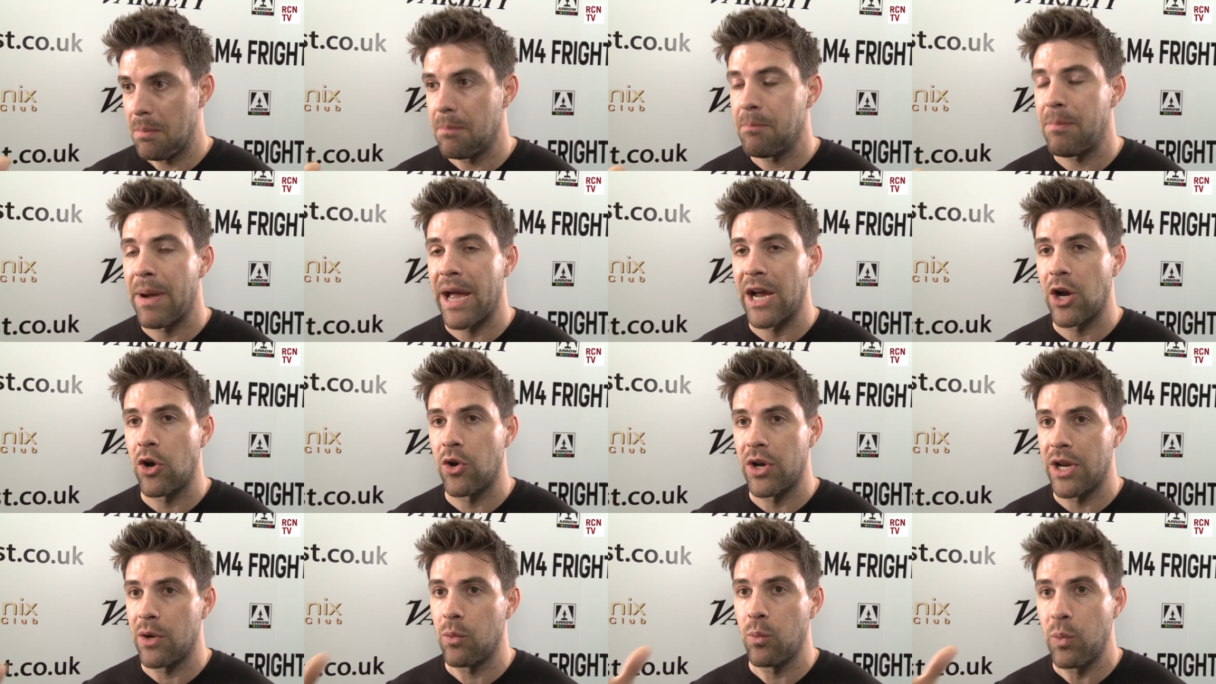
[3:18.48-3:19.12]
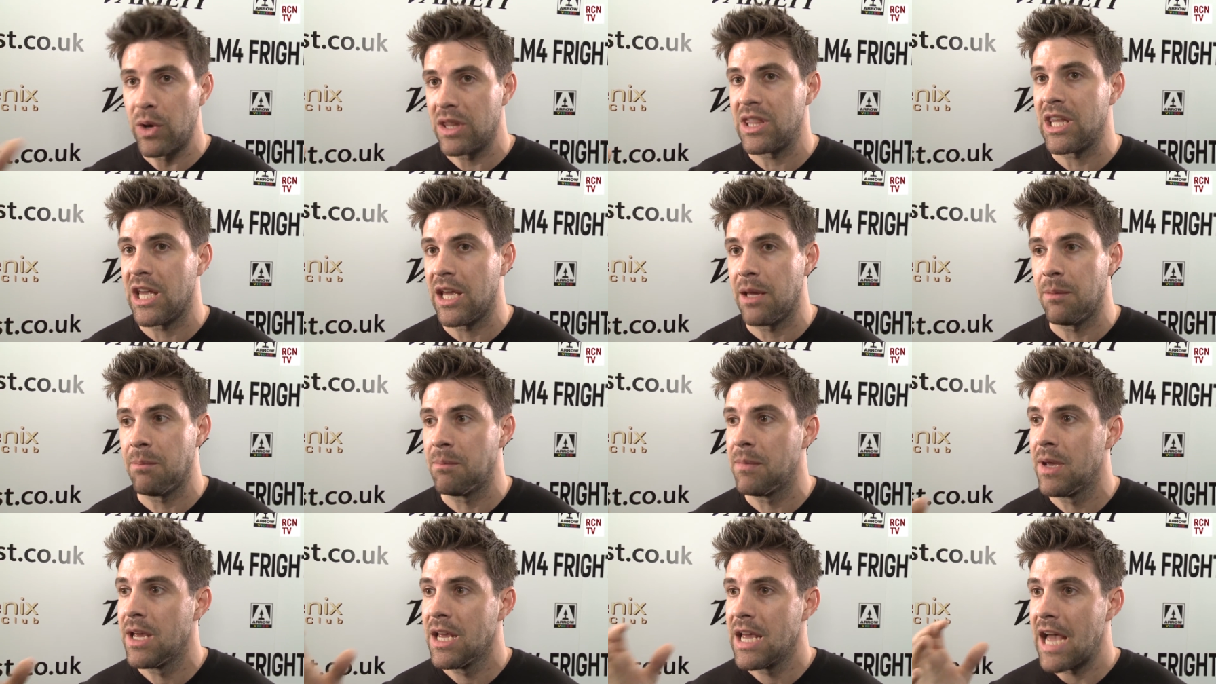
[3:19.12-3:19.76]
bang on it with
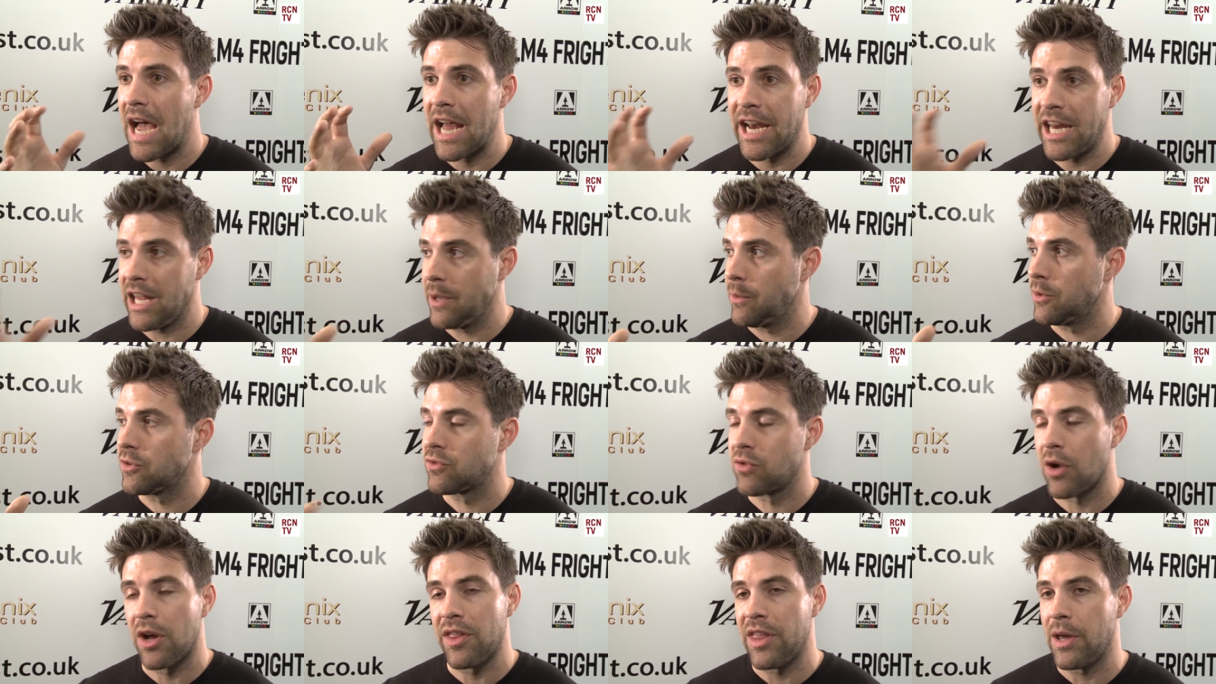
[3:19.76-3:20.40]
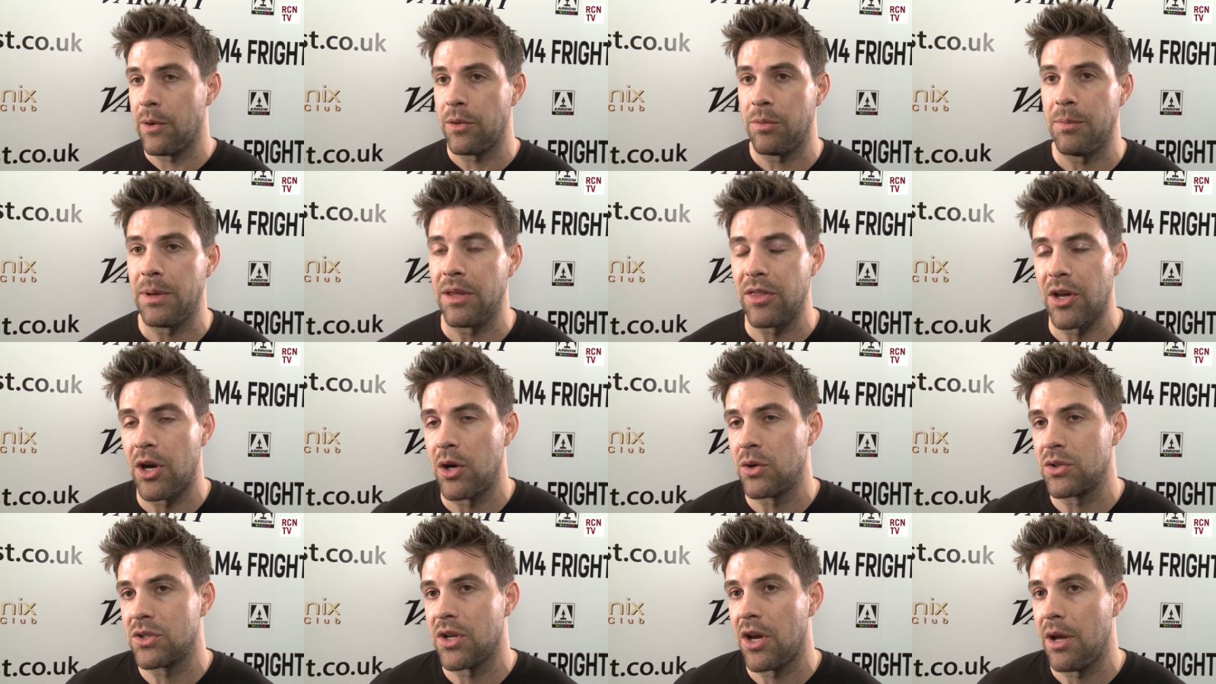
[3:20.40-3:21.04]
him, and he was right there with me the
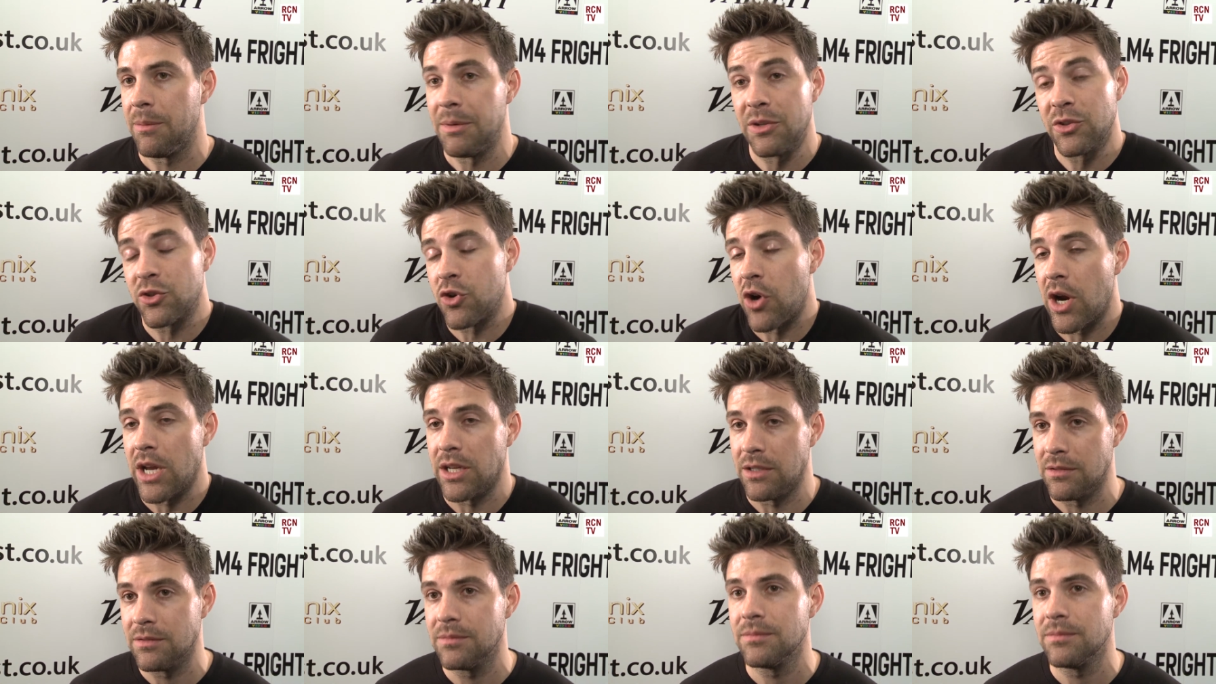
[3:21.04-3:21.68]
whole time. It was great.